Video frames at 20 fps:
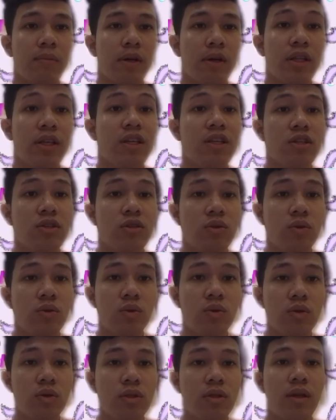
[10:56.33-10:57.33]
about the
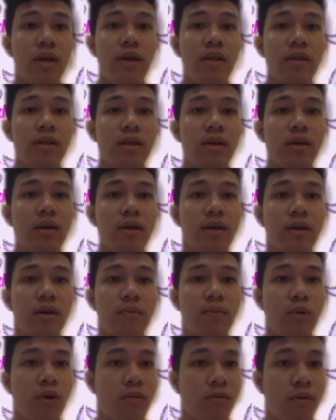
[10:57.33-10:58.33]
issues and
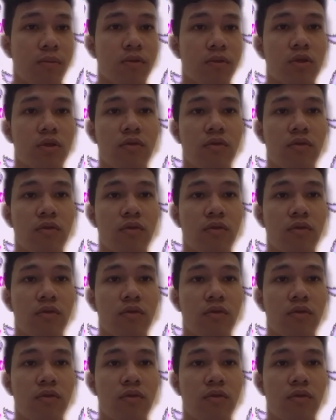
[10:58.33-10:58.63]
the problems of